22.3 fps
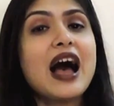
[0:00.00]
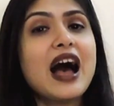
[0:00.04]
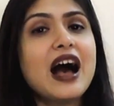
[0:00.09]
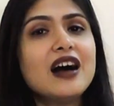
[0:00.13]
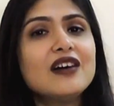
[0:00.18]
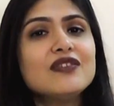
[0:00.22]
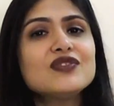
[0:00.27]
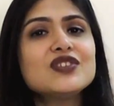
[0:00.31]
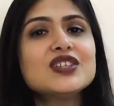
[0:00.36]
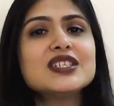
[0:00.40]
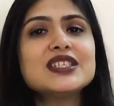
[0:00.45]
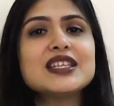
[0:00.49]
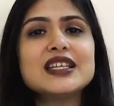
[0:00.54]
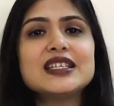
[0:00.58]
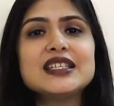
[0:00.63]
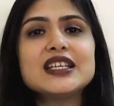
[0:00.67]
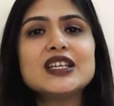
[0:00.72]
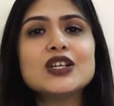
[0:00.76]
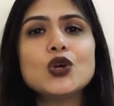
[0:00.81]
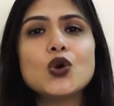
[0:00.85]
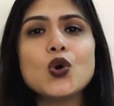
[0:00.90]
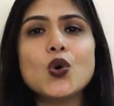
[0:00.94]
After
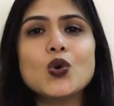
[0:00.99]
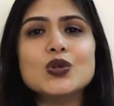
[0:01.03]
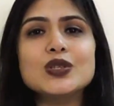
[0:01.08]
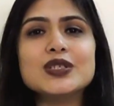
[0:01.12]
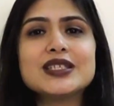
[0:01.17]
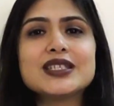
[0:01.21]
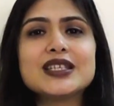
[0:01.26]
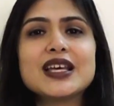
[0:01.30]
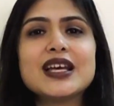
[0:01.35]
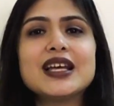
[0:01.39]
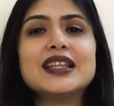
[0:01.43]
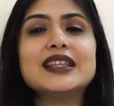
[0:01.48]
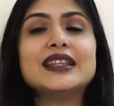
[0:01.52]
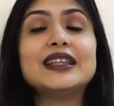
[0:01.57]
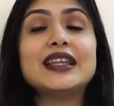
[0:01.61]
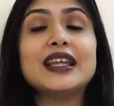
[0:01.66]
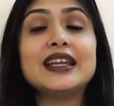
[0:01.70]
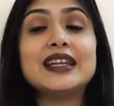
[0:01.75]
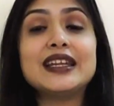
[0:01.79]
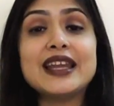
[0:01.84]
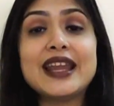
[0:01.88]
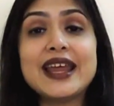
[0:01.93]
setting goals,
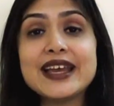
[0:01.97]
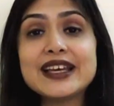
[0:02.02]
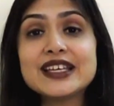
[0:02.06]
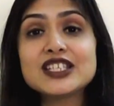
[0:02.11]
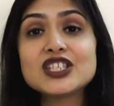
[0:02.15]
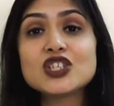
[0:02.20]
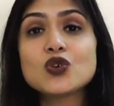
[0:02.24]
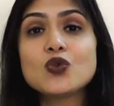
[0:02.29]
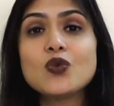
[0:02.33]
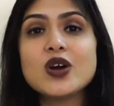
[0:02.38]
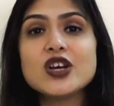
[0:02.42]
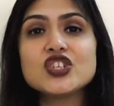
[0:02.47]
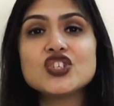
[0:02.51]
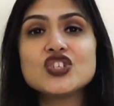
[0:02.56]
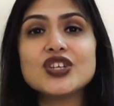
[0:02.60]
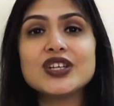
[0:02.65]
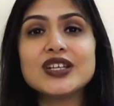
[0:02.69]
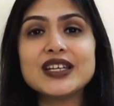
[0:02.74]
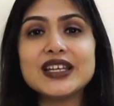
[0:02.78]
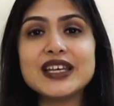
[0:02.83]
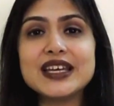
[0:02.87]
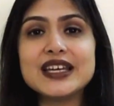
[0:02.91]
the next
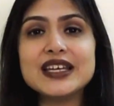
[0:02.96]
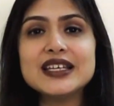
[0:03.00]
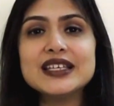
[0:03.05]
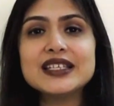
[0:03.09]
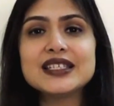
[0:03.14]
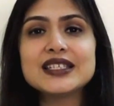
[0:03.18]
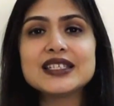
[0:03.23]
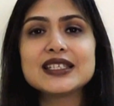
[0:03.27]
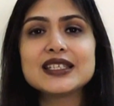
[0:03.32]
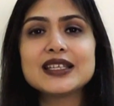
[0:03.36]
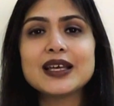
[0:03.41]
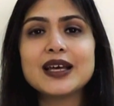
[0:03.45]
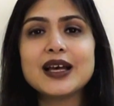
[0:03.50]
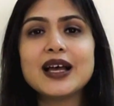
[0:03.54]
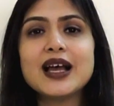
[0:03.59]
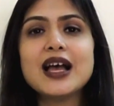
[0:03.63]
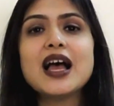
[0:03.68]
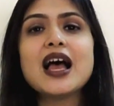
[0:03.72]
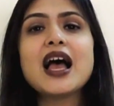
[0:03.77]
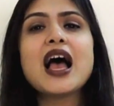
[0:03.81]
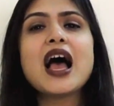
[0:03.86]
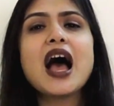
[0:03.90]
question is,
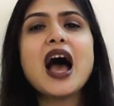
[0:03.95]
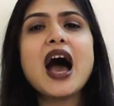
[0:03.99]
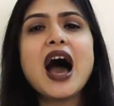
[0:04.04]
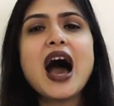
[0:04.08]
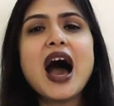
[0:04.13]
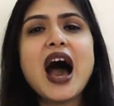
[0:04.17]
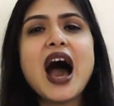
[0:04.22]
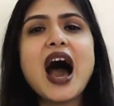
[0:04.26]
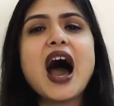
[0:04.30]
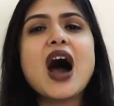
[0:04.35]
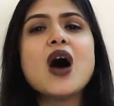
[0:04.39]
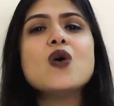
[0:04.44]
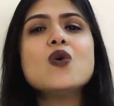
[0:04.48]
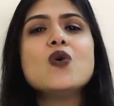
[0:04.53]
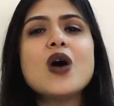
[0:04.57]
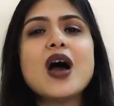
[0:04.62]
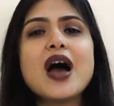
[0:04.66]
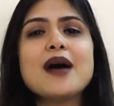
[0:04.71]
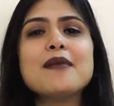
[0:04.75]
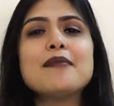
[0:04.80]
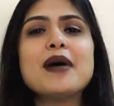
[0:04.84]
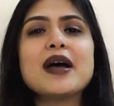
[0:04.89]
how
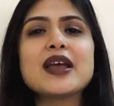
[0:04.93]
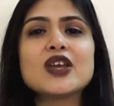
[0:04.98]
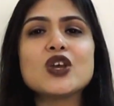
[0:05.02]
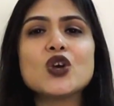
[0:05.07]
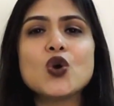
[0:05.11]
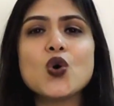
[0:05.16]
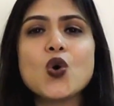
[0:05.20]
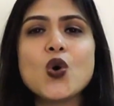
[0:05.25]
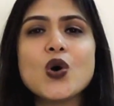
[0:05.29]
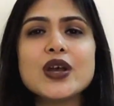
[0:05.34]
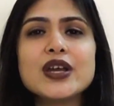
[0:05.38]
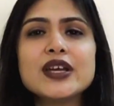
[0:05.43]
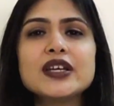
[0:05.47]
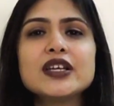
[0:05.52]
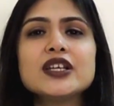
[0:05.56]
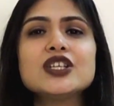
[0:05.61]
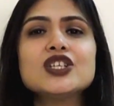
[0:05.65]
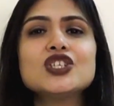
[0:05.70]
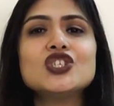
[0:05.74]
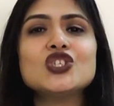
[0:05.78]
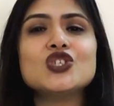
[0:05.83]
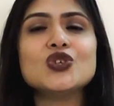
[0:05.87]
am I
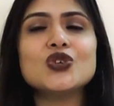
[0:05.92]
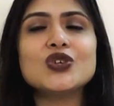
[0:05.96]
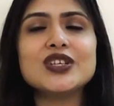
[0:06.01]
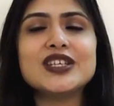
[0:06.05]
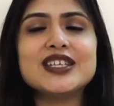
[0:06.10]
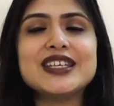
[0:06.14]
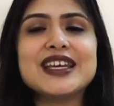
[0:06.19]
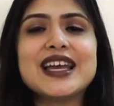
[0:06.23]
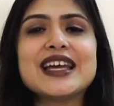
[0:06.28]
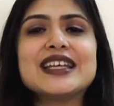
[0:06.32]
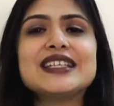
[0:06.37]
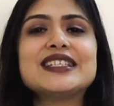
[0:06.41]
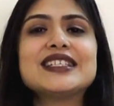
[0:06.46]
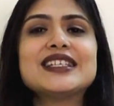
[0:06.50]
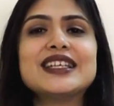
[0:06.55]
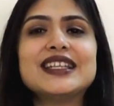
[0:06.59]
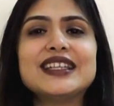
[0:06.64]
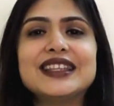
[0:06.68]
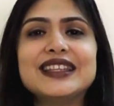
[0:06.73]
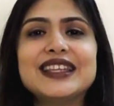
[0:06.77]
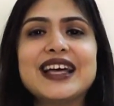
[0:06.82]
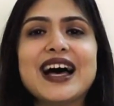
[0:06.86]
going to get
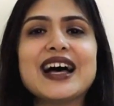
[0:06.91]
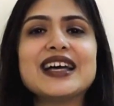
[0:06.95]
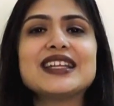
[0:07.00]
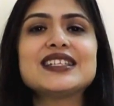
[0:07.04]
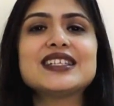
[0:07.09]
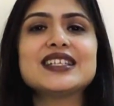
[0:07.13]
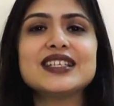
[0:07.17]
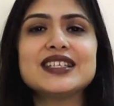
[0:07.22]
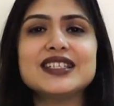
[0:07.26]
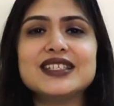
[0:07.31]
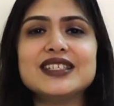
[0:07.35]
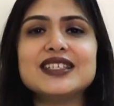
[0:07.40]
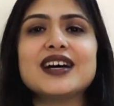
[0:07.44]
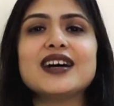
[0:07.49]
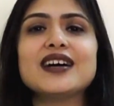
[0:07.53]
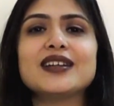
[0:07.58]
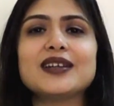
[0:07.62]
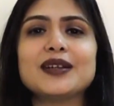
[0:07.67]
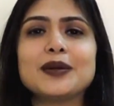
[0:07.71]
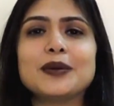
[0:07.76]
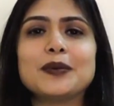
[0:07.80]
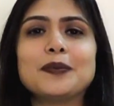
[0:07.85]
that
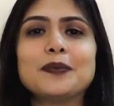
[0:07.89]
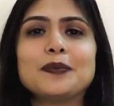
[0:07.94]
done?